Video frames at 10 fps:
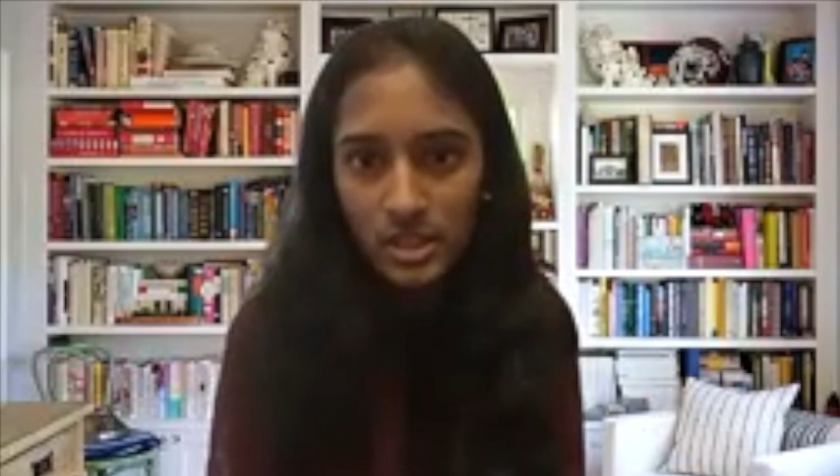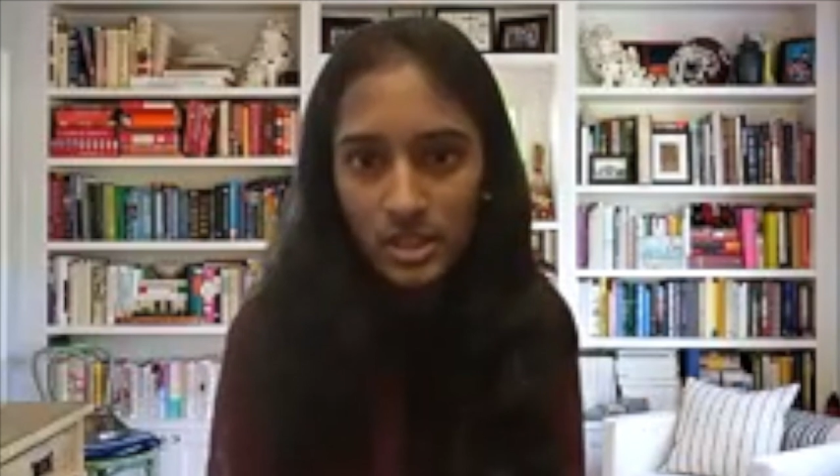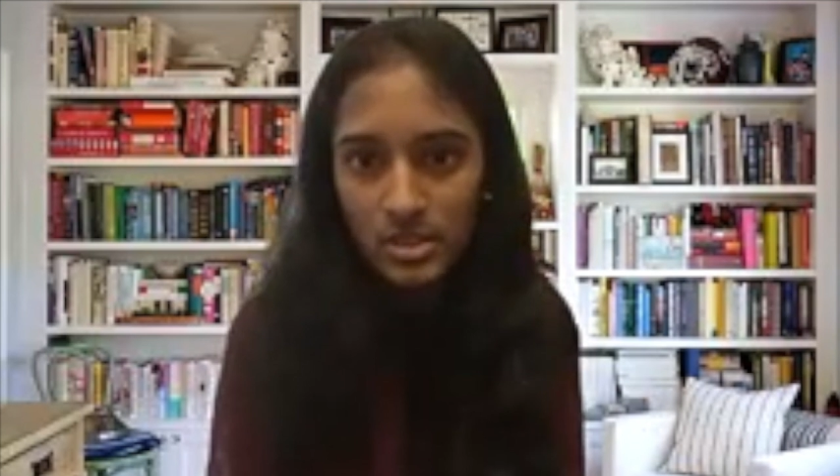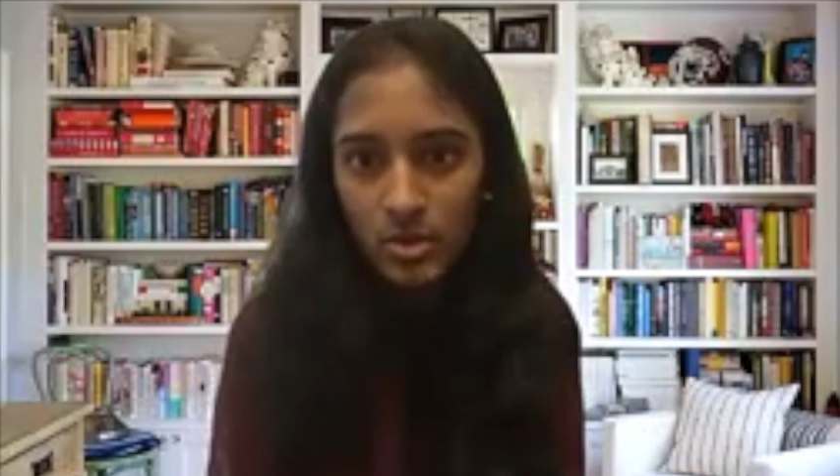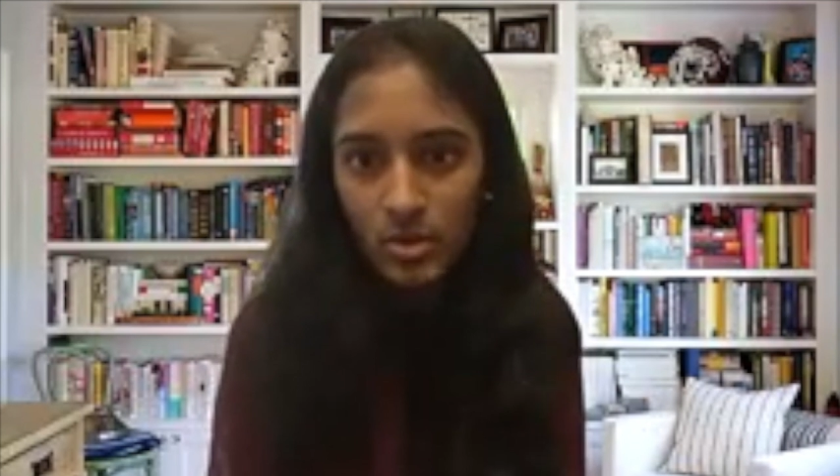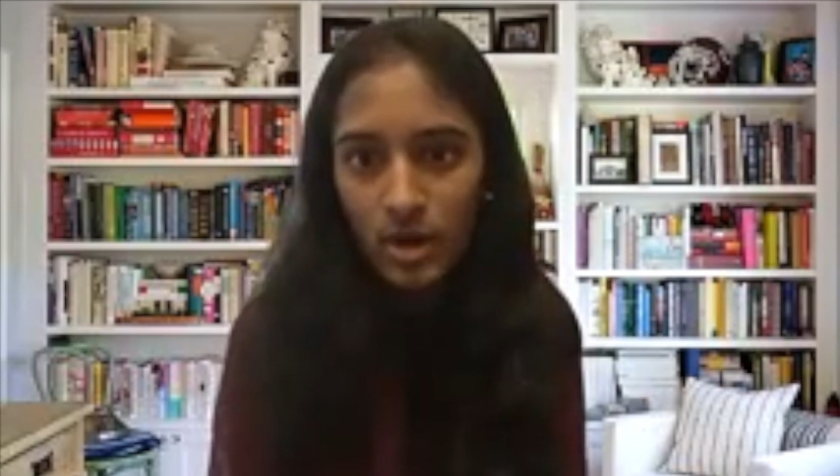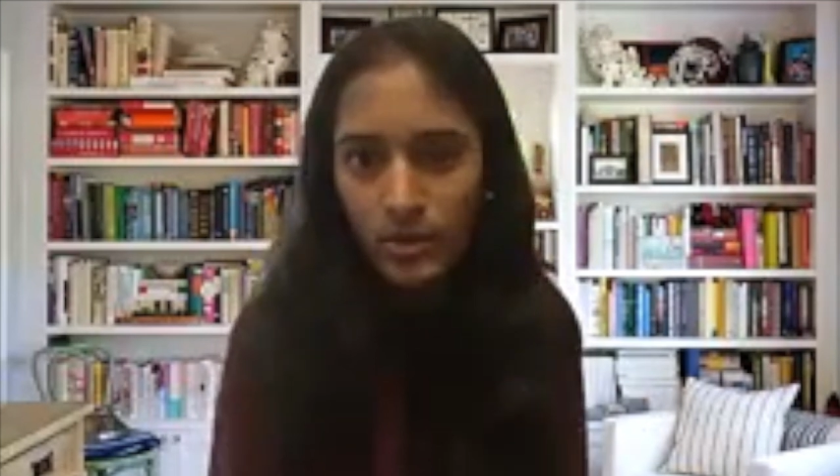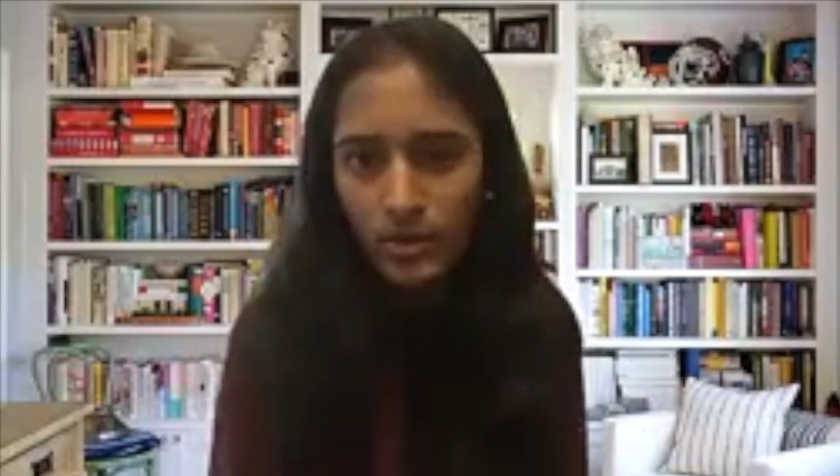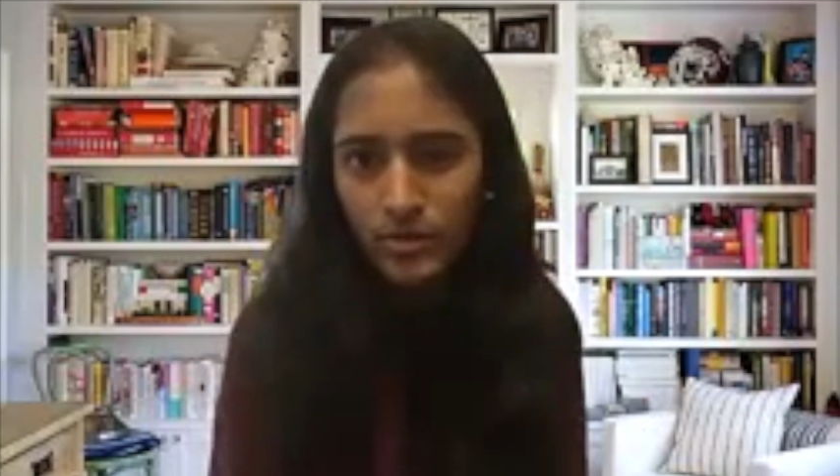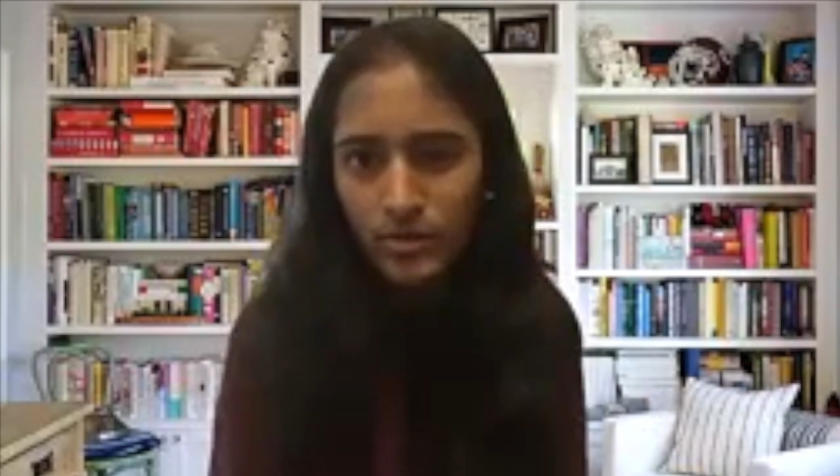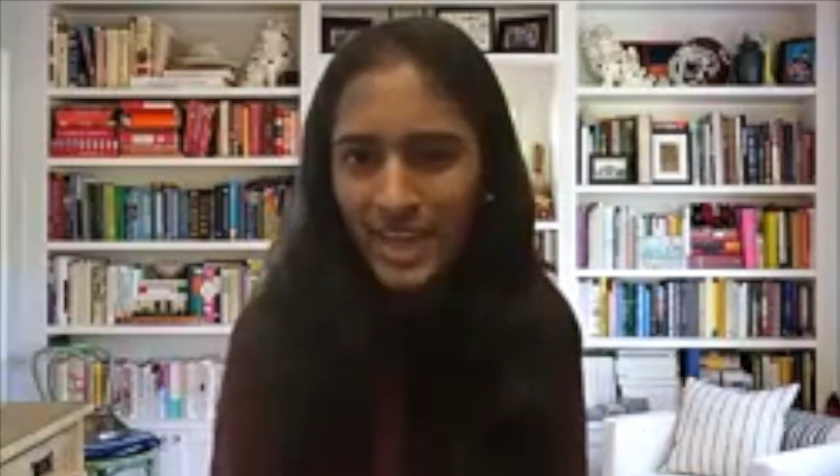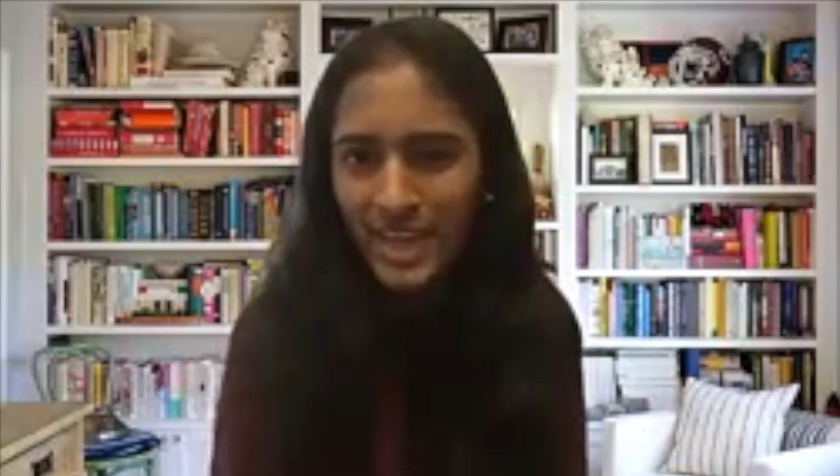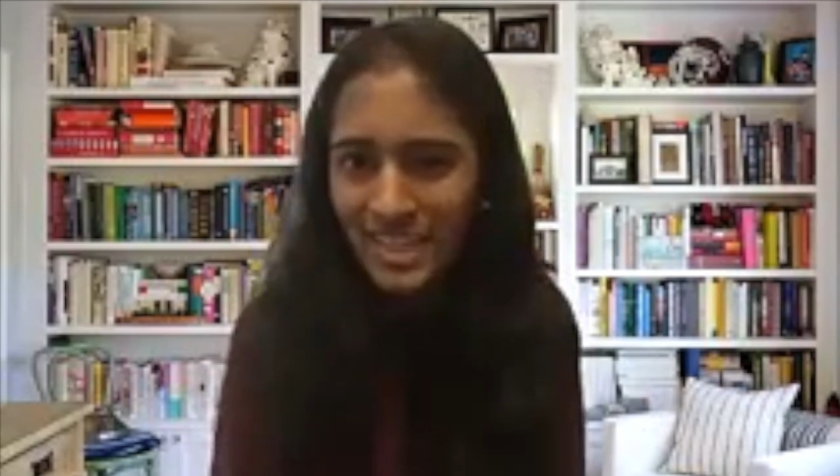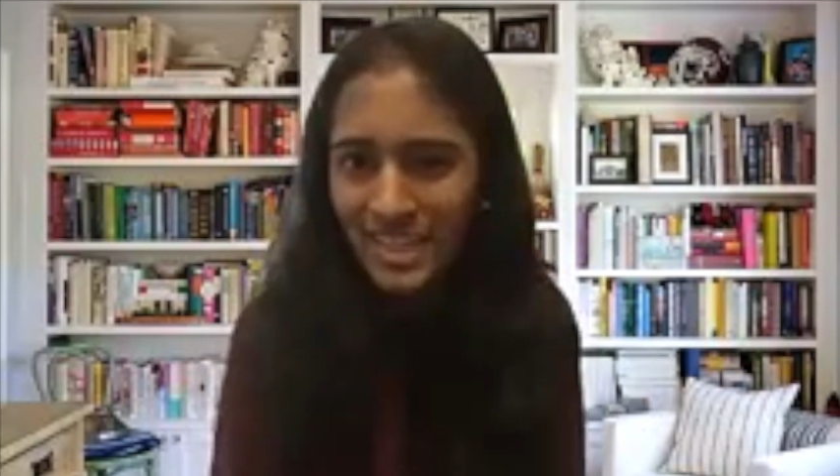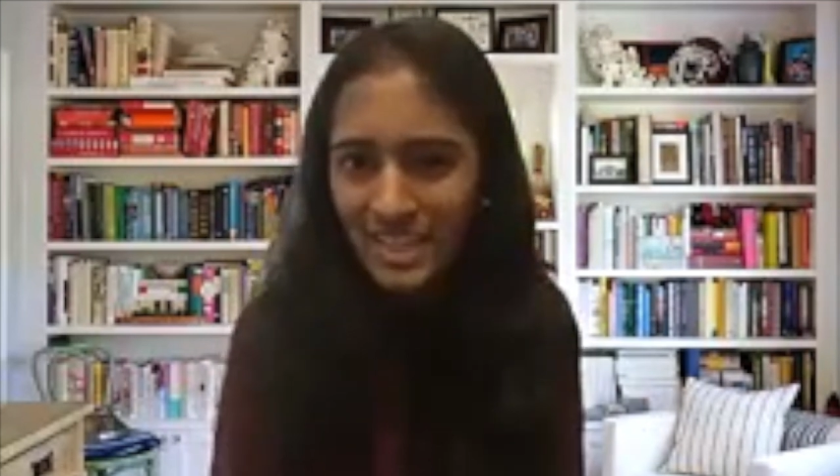score out of
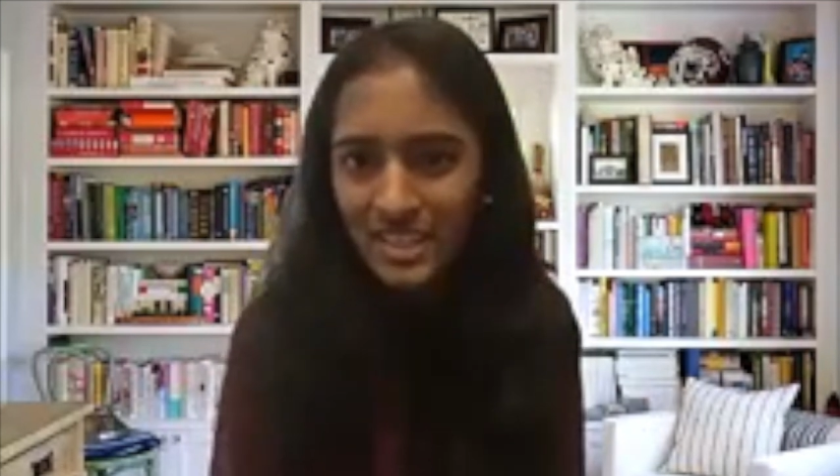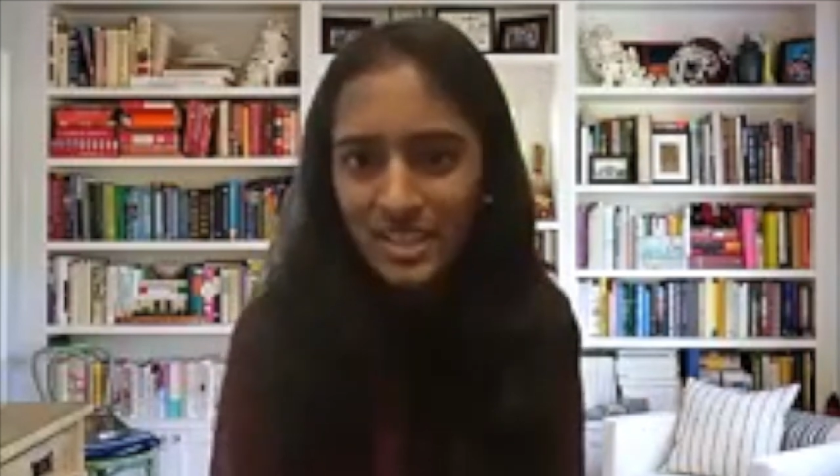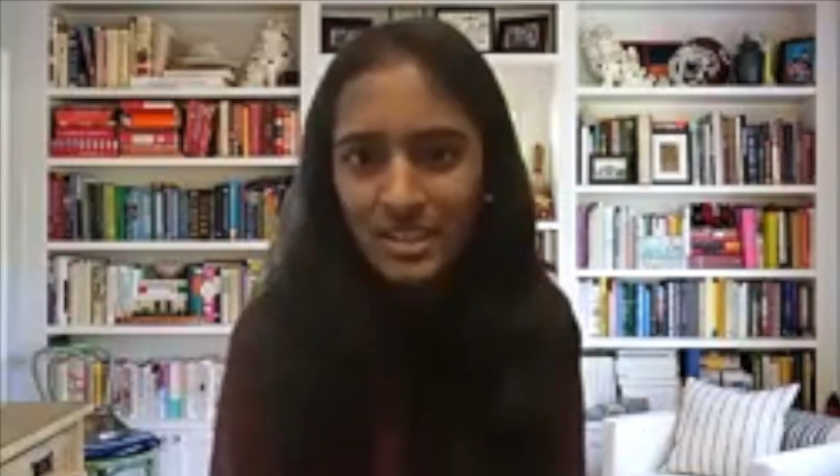8, I think.